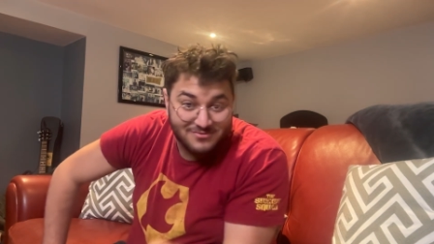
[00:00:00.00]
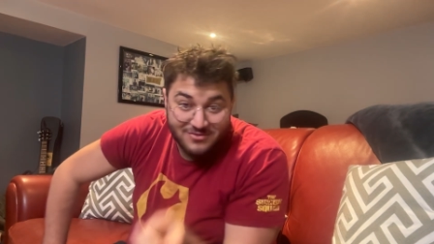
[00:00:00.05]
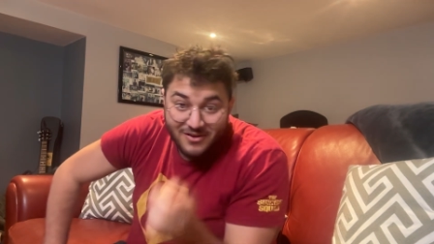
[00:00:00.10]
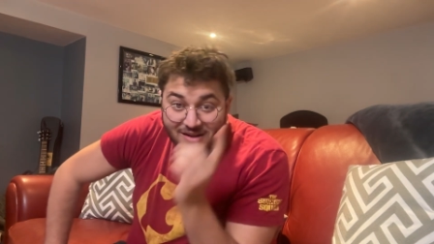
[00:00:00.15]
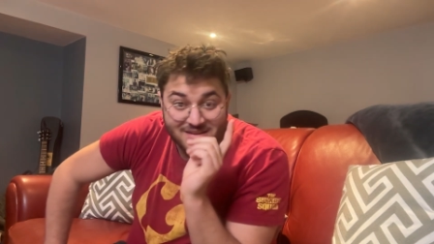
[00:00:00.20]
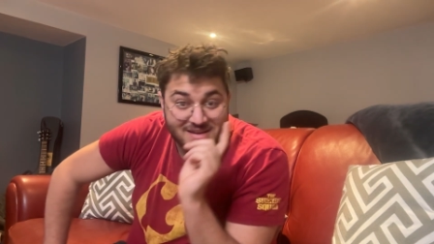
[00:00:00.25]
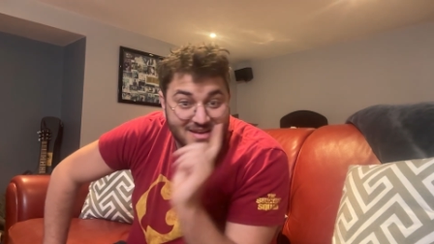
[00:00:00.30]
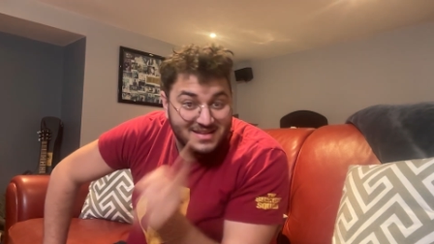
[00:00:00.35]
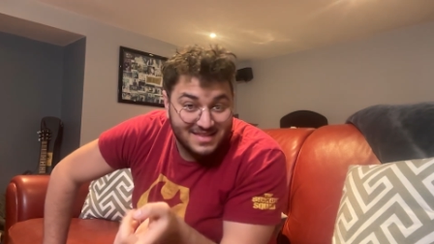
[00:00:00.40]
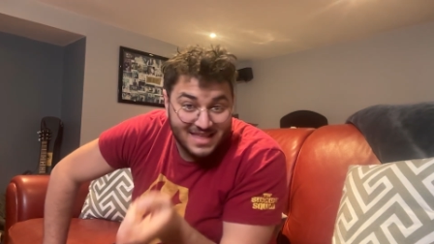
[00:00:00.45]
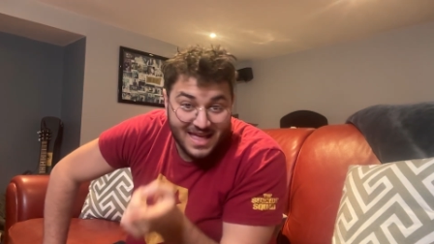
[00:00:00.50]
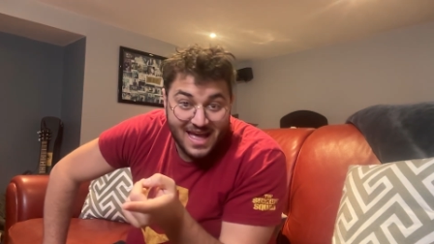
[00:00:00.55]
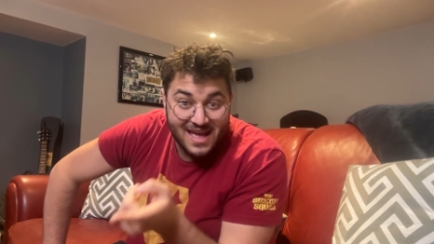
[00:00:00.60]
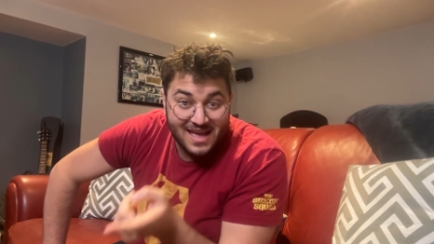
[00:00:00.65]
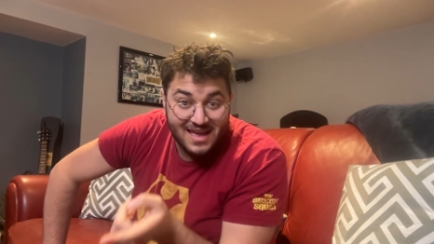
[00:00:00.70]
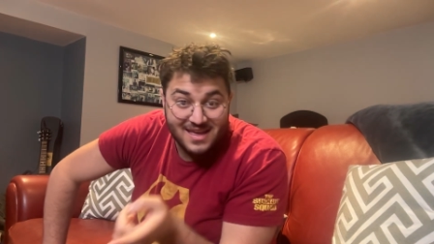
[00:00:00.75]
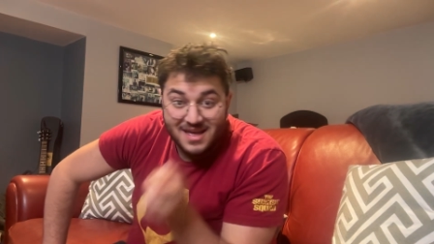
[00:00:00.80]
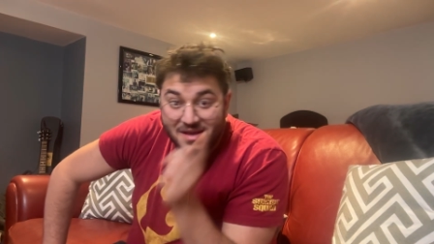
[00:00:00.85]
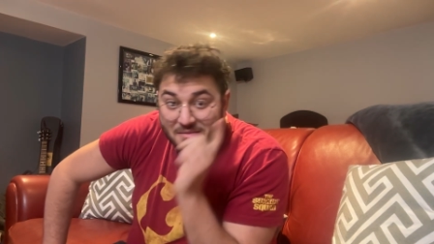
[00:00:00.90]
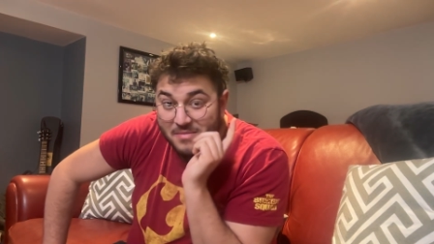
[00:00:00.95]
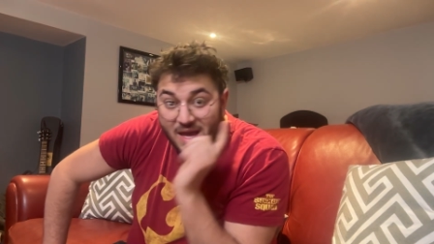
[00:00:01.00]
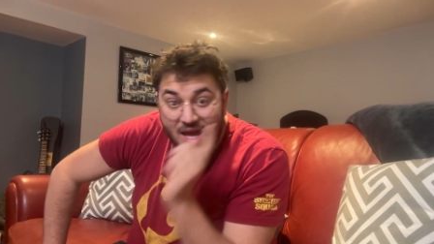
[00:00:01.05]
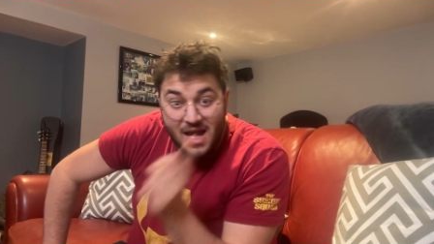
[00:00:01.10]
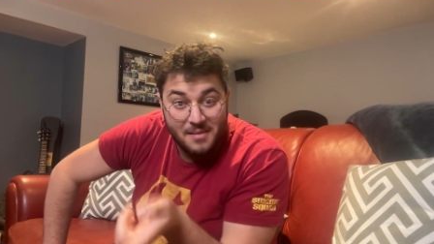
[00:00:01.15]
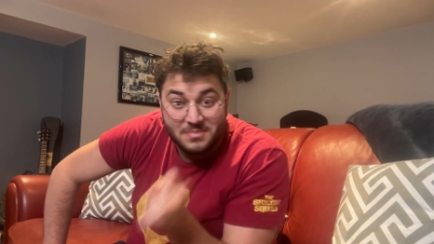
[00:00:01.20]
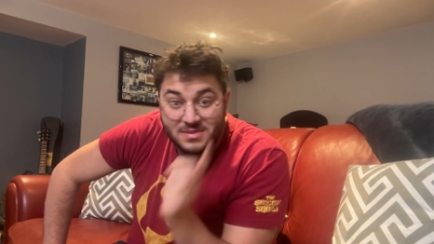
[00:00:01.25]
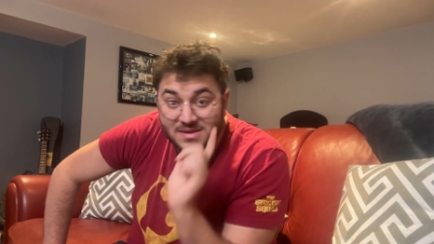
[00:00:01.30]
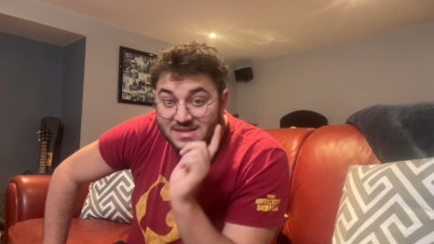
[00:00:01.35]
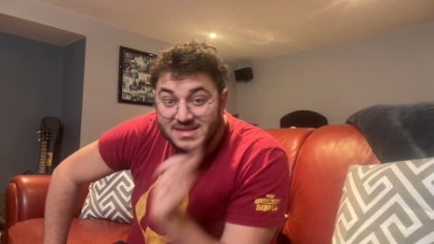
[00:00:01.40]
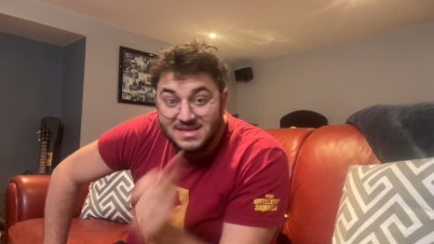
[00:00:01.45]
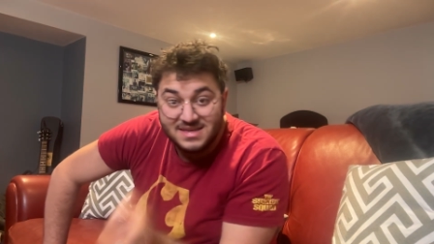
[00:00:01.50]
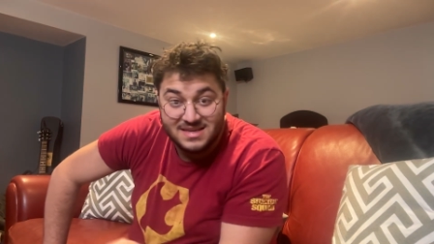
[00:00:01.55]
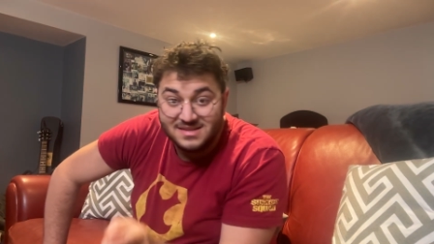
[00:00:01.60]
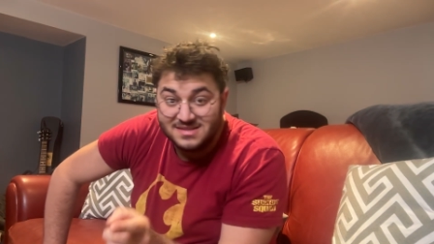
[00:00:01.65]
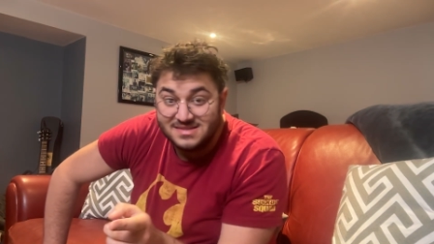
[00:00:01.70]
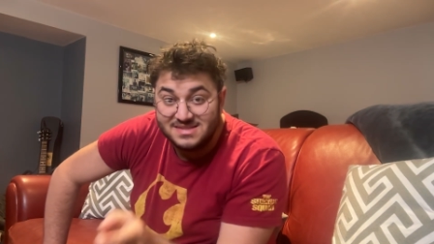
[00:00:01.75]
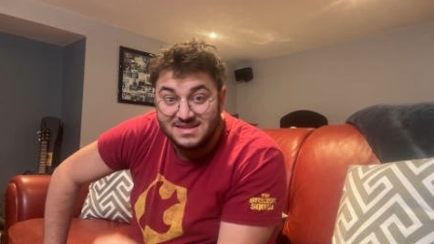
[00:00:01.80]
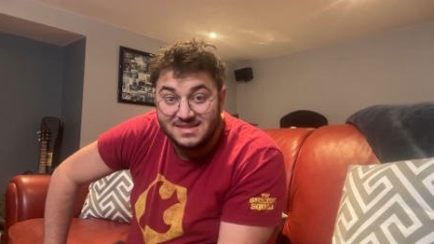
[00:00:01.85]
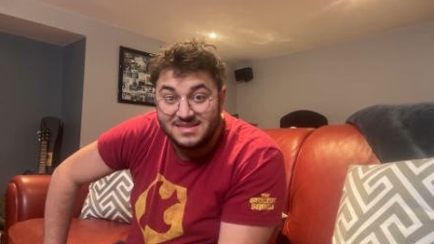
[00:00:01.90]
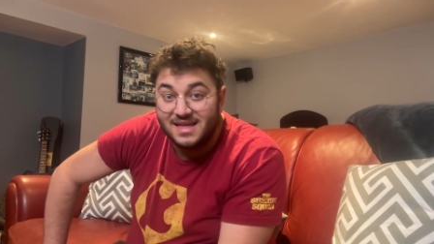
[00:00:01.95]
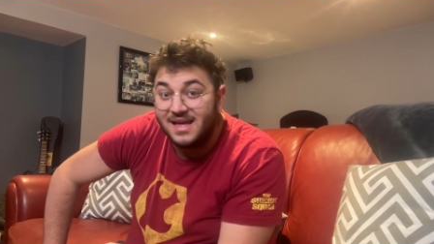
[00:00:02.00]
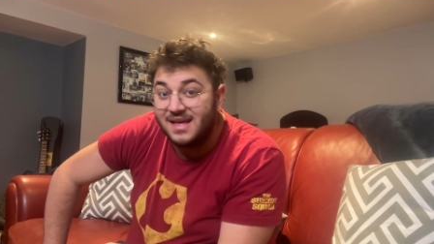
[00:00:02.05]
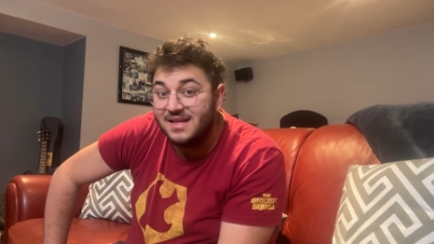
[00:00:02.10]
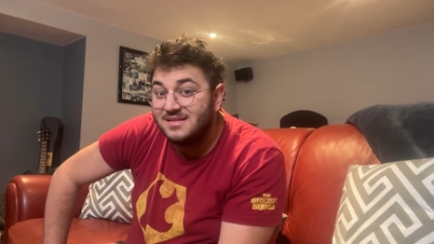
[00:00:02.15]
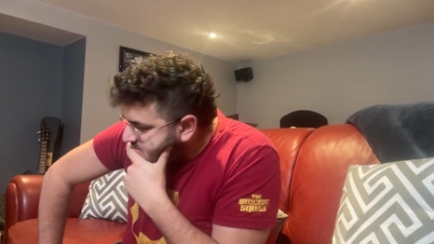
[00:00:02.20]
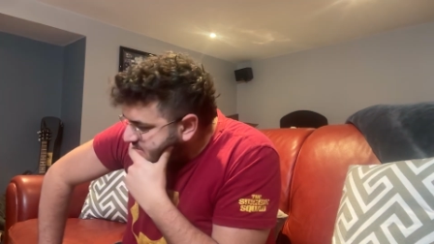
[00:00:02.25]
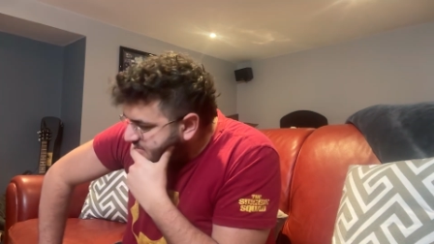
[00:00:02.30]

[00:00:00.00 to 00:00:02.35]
fucking day. I'm happy to he- see that.